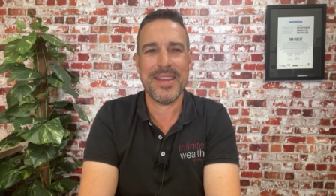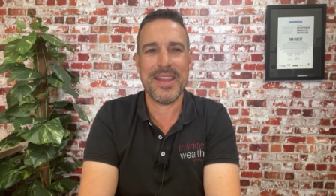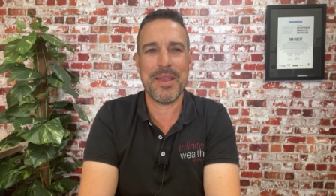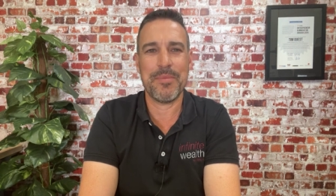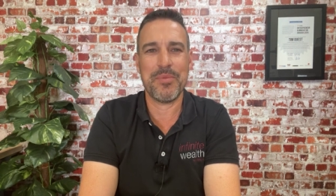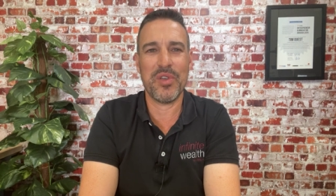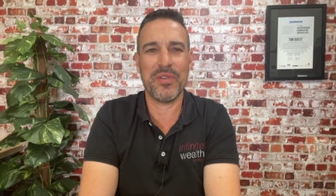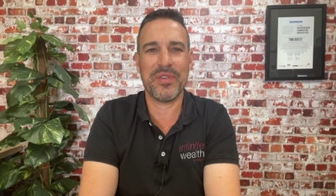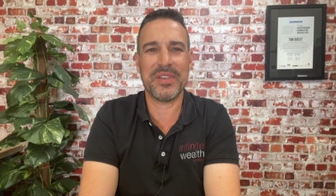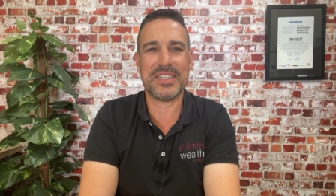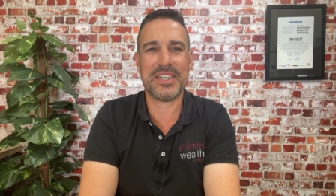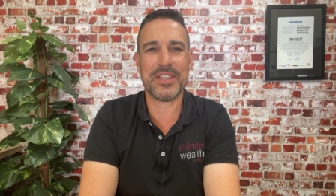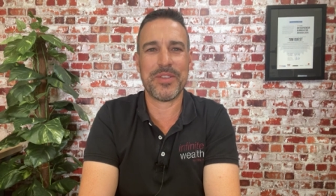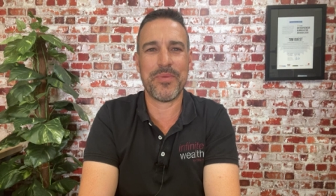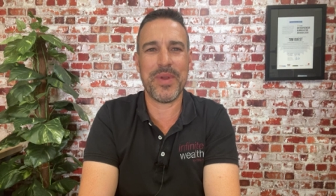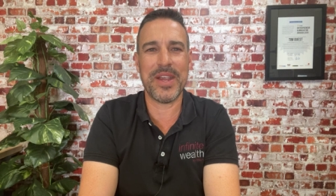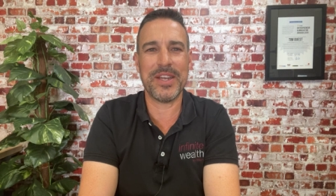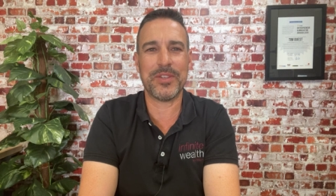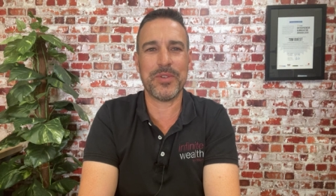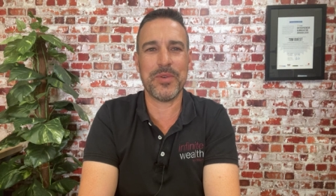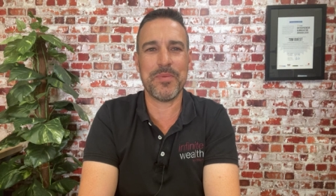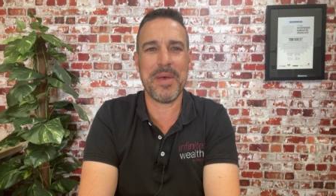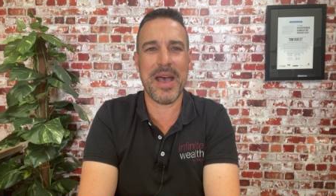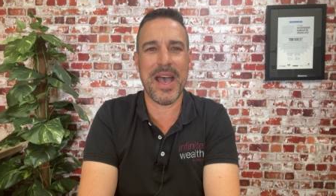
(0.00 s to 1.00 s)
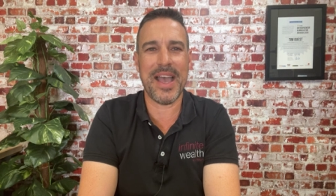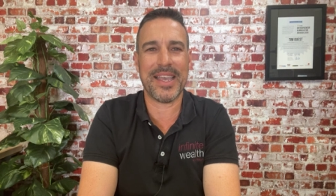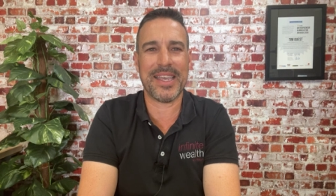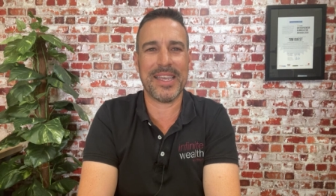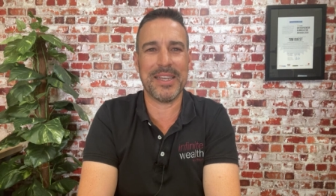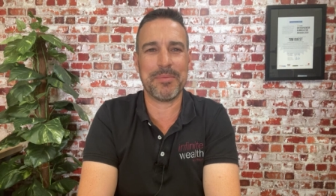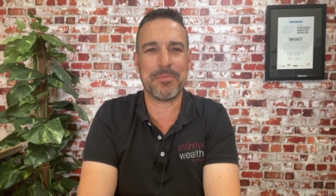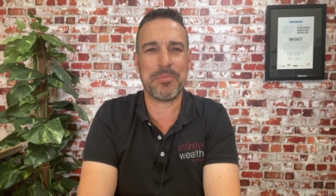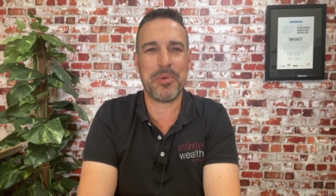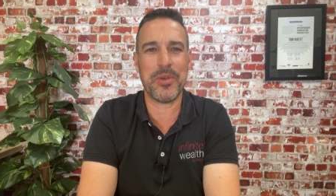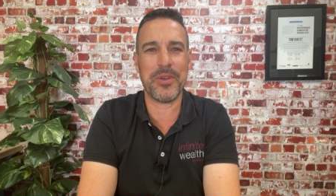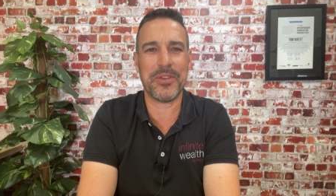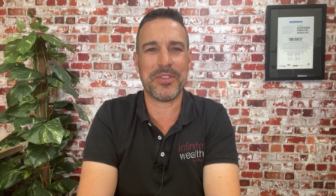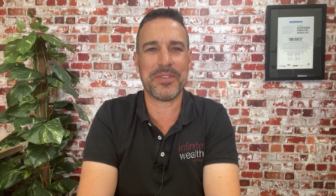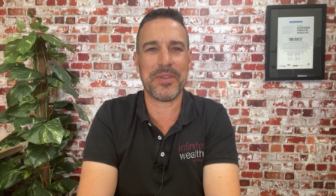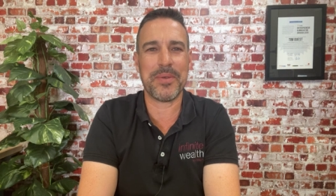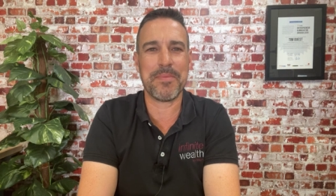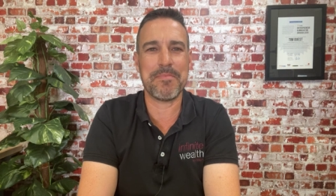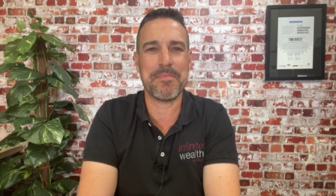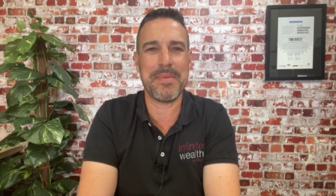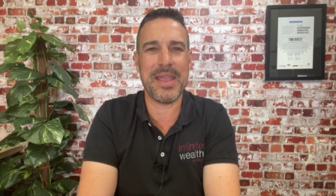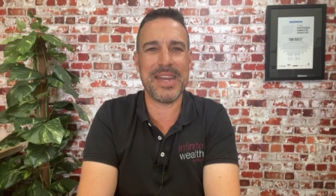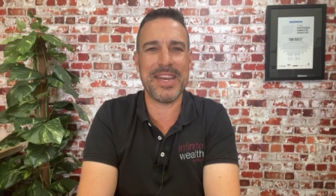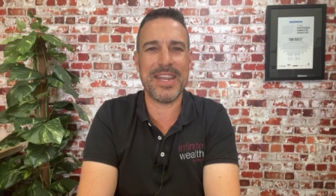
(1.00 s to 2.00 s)
Now, moving to the rental market, Perth's
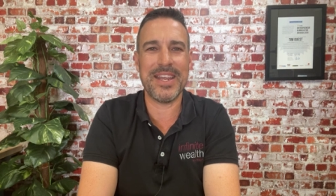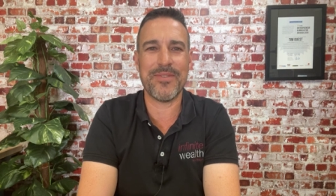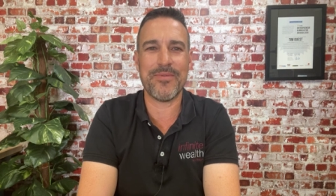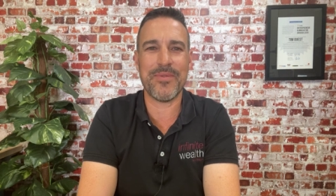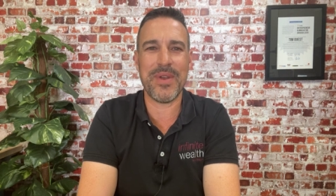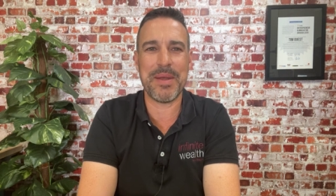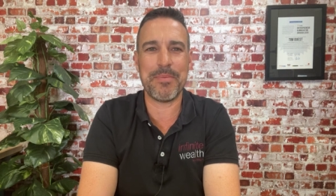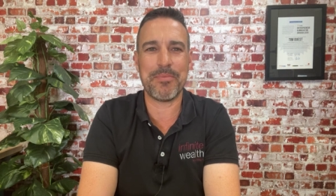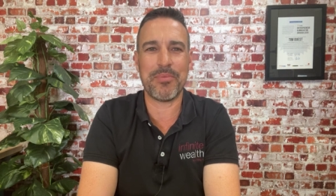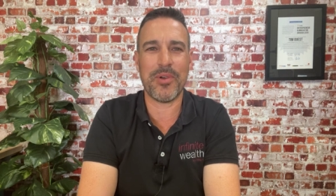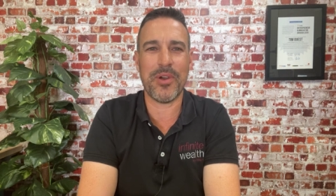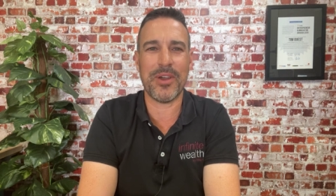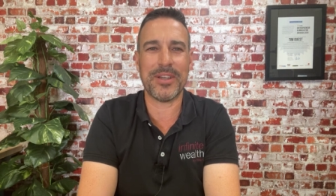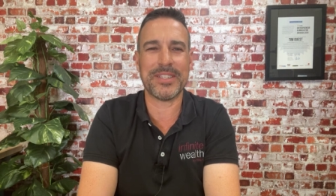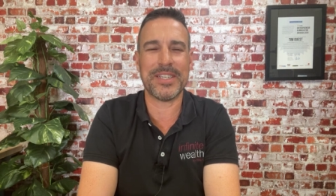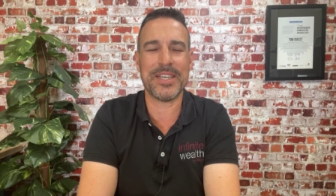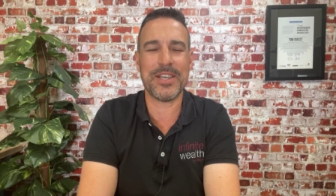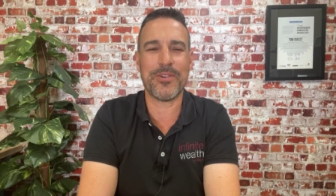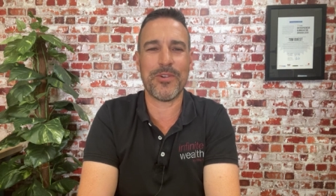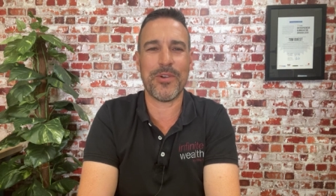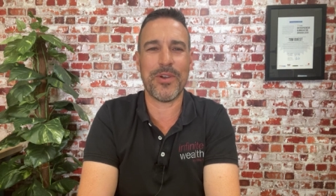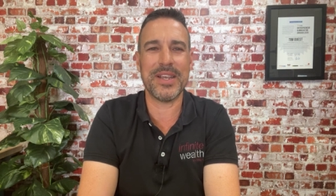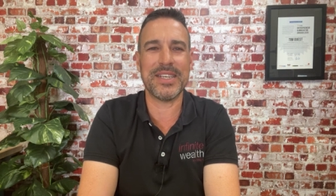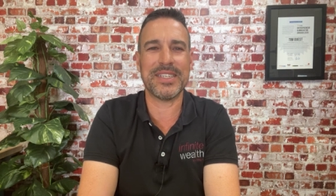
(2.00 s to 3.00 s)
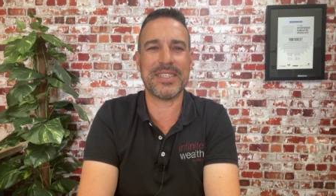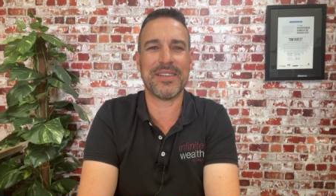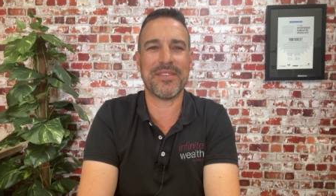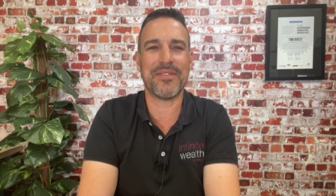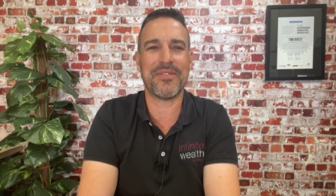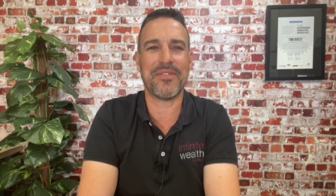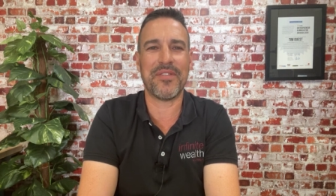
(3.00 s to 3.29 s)
median rent price increased